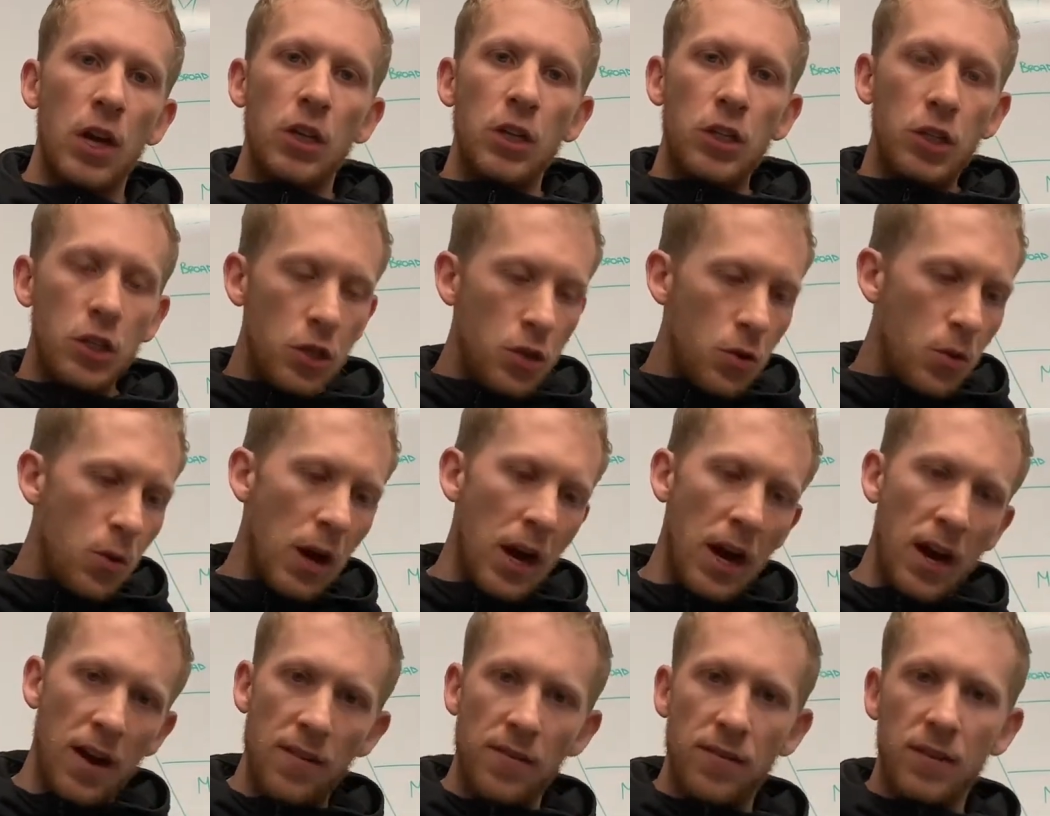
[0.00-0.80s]
Do you
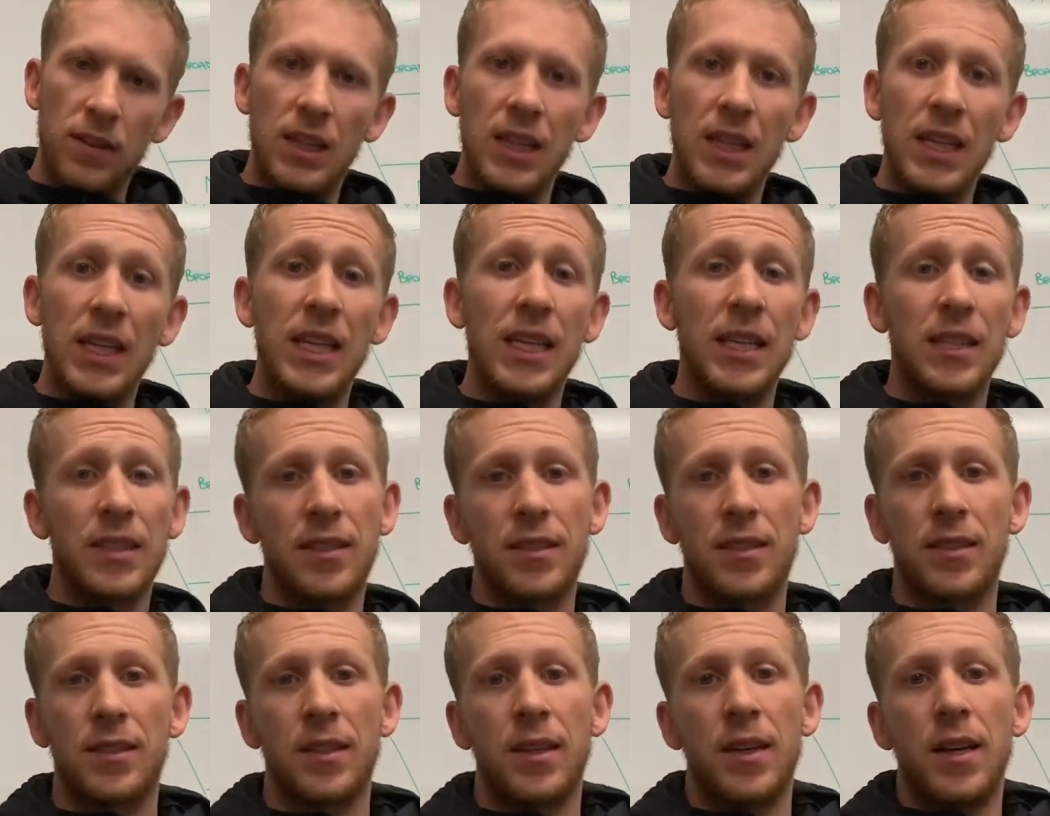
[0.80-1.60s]
have
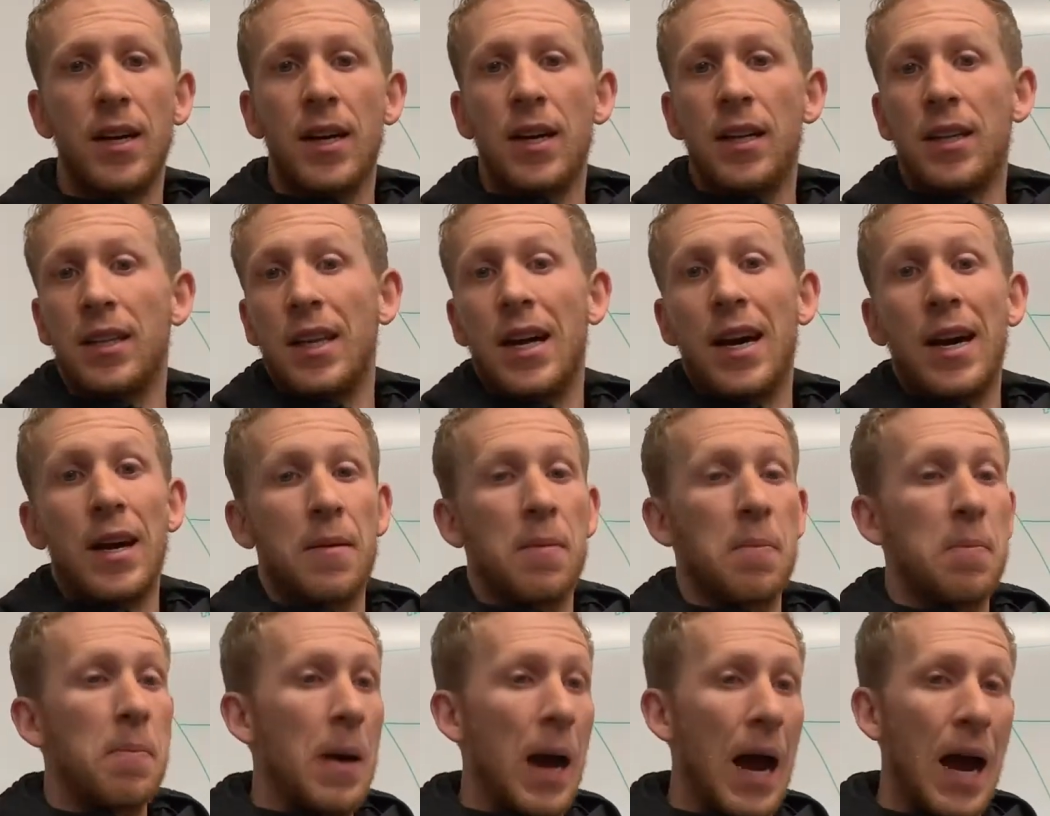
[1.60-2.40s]
lists
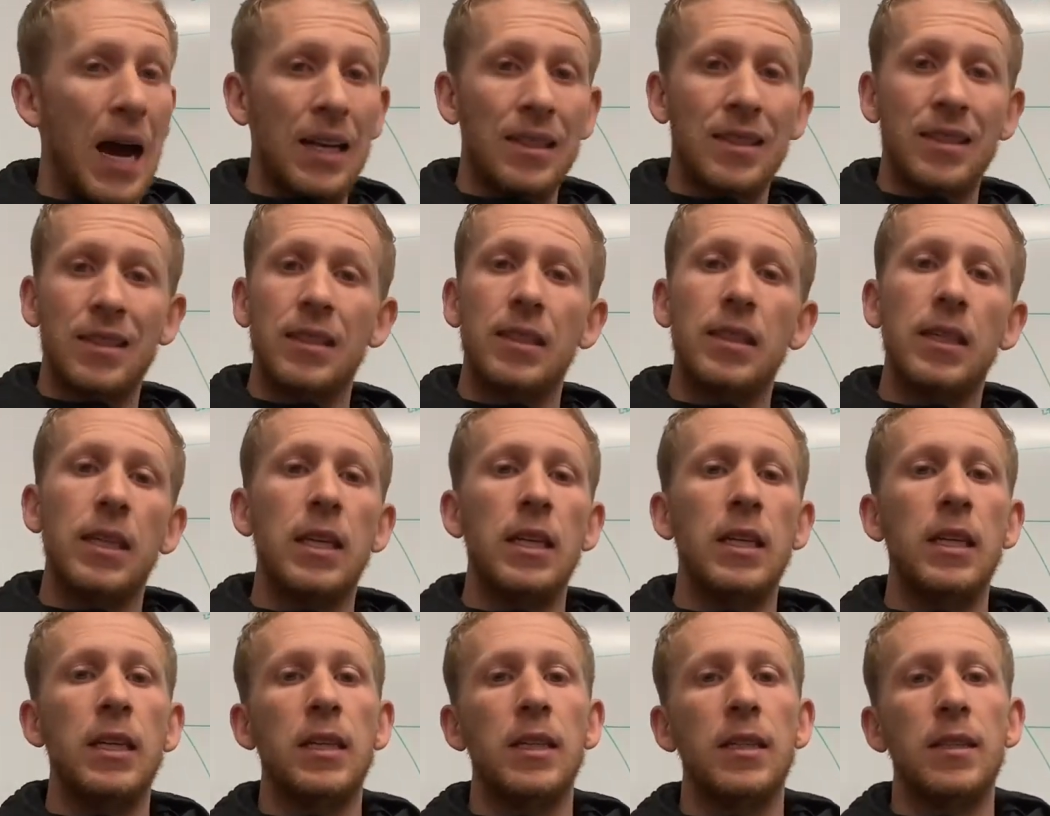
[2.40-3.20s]
like past
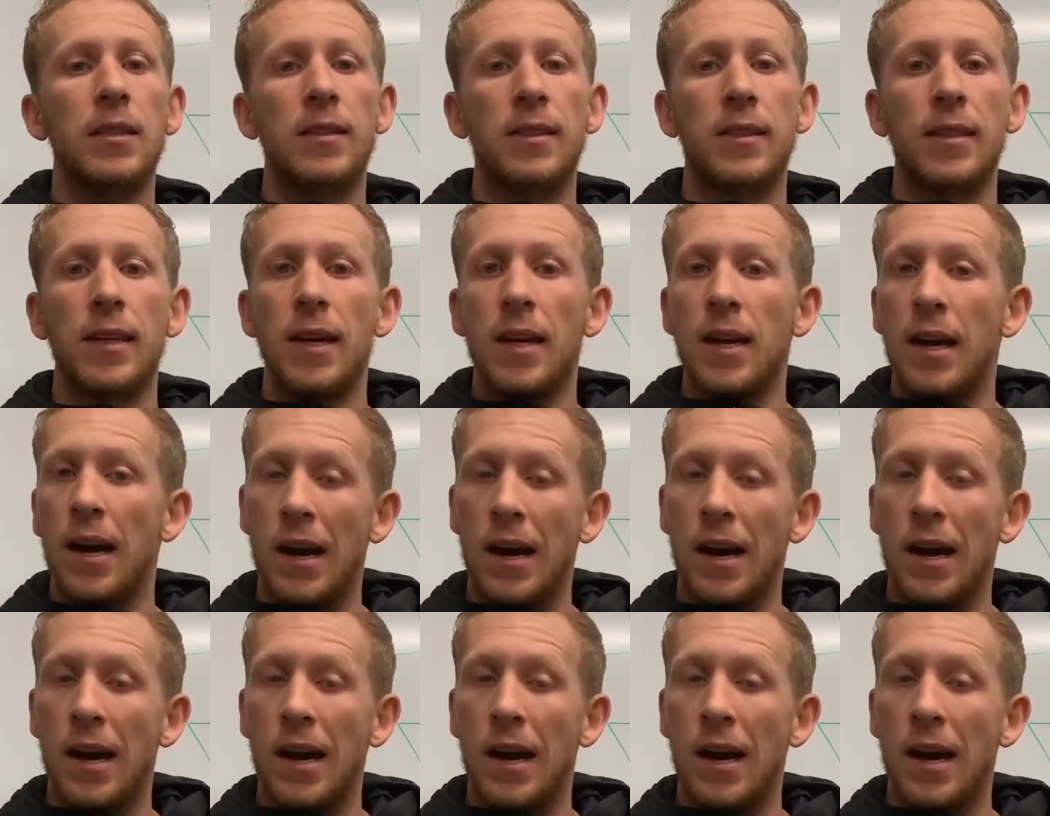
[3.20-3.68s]
leads,